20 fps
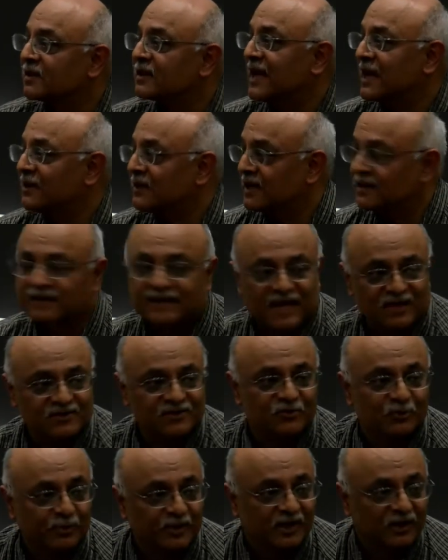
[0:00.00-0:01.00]
and 1,000
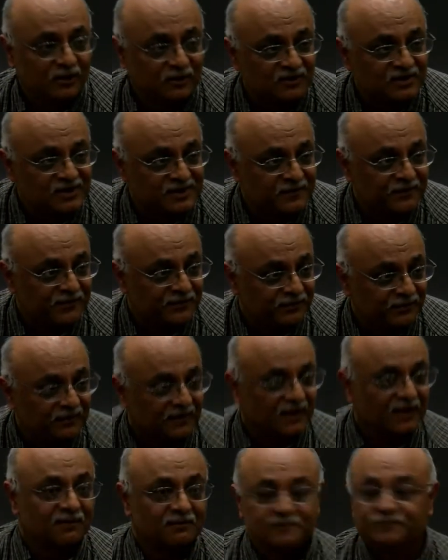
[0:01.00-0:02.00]
rupee notes,
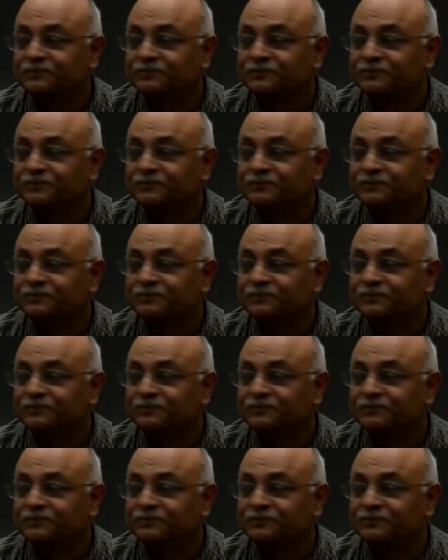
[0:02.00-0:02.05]
okay?